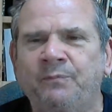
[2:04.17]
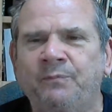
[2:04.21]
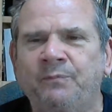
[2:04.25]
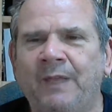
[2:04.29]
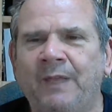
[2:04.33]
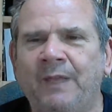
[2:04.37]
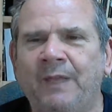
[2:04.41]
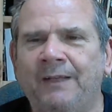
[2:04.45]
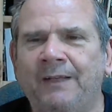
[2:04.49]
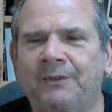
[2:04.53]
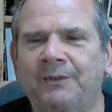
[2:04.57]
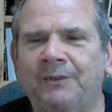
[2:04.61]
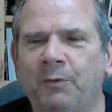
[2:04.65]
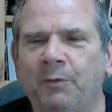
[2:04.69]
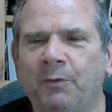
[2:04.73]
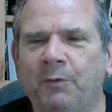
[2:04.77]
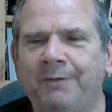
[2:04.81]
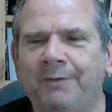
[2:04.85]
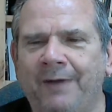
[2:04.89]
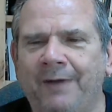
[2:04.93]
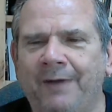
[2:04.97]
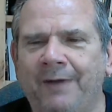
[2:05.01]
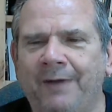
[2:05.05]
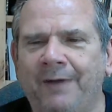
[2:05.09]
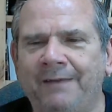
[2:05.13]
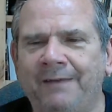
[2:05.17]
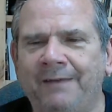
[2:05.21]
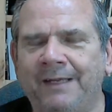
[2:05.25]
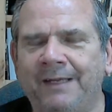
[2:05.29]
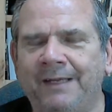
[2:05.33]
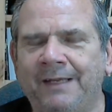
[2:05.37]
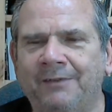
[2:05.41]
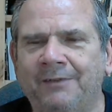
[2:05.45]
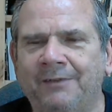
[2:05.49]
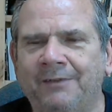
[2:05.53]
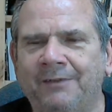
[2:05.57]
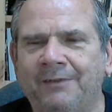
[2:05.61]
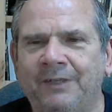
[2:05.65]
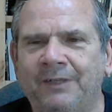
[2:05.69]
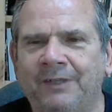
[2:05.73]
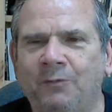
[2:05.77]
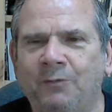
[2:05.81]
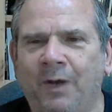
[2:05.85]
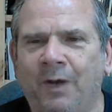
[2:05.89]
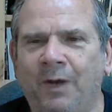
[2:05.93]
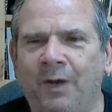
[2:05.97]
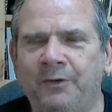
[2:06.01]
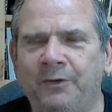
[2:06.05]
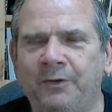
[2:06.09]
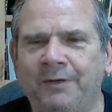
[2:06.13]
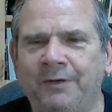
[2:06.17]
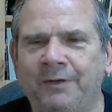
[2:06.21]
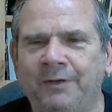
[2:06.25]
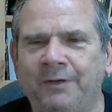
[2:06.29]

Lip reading: And so we find that while you